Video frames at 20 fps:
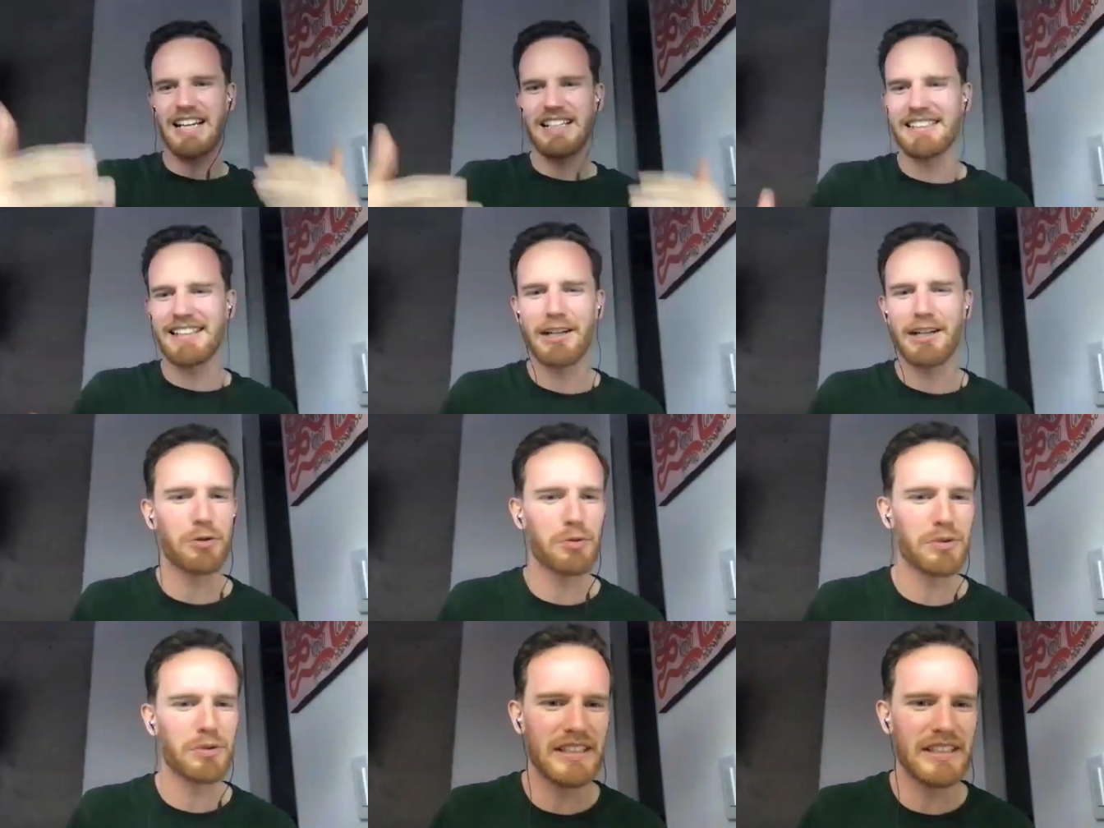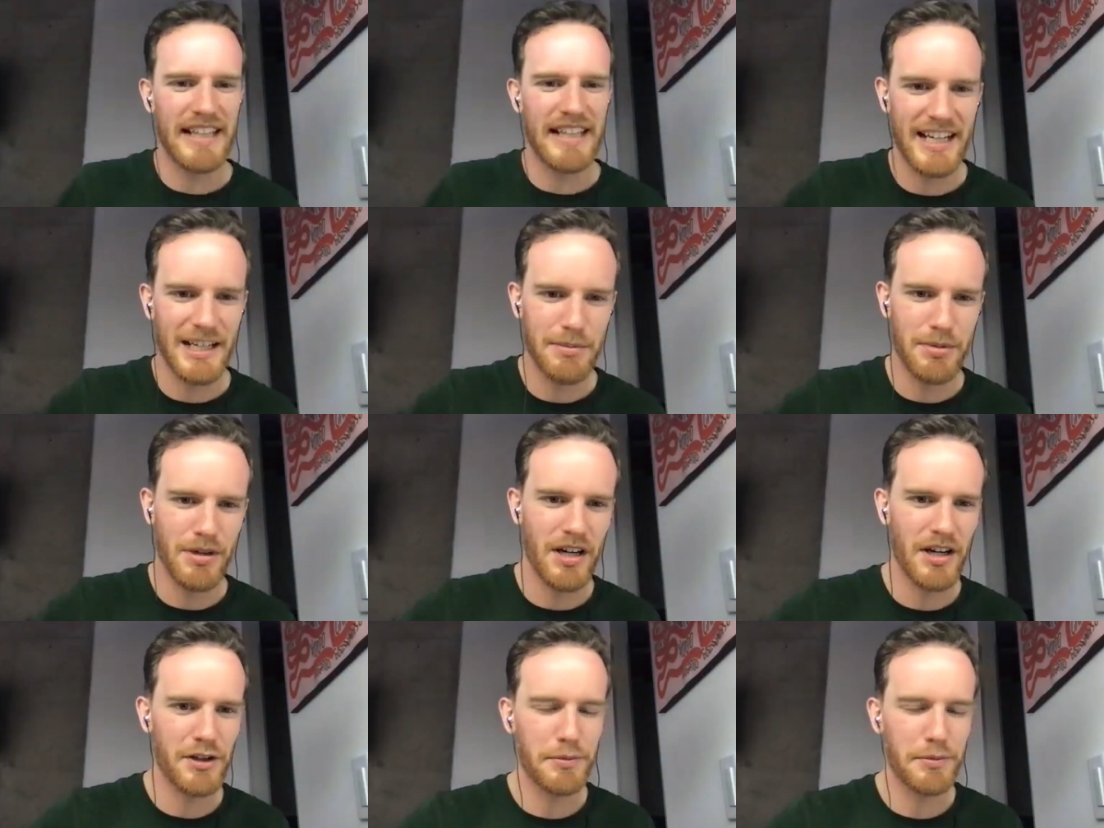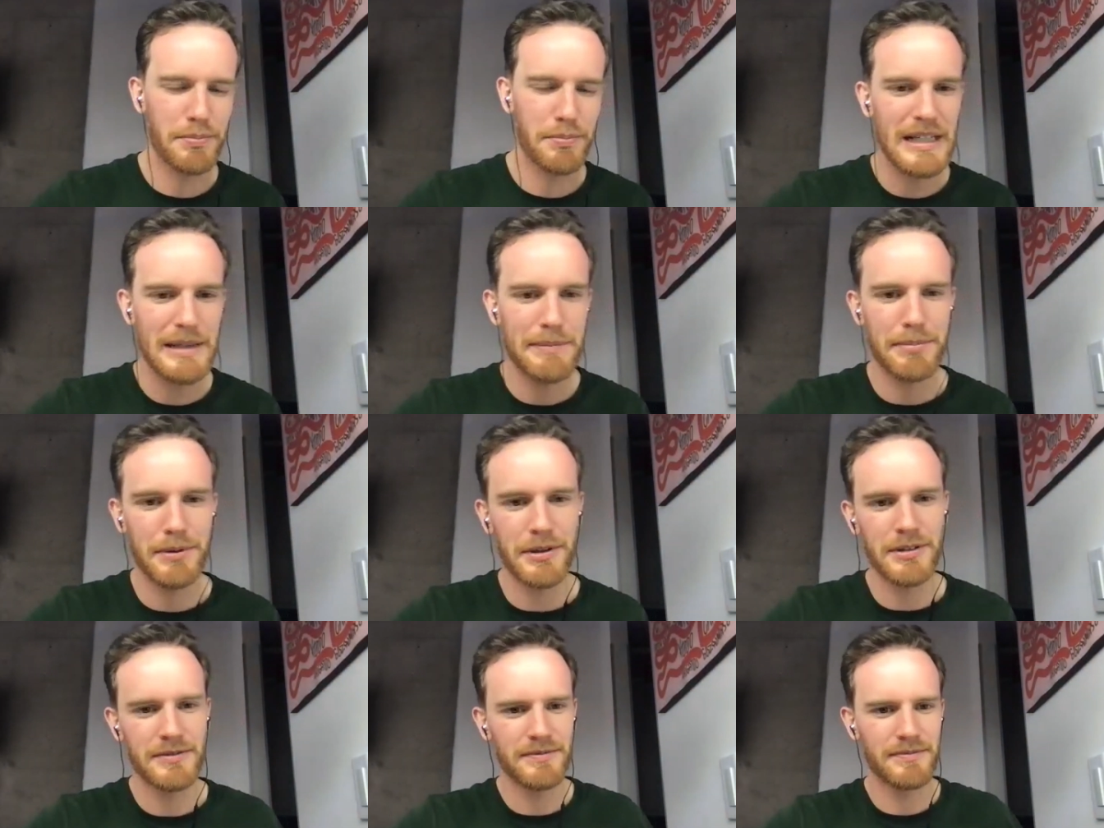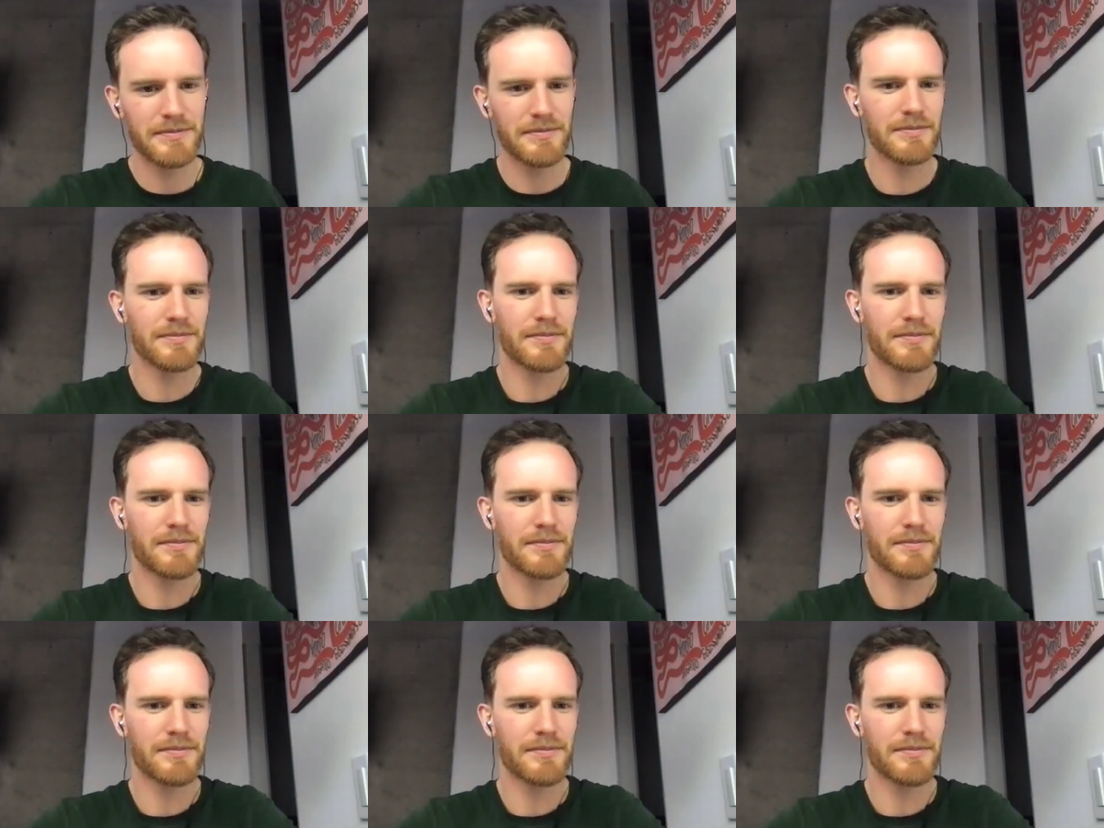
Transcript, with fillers: and they don't really care about other people?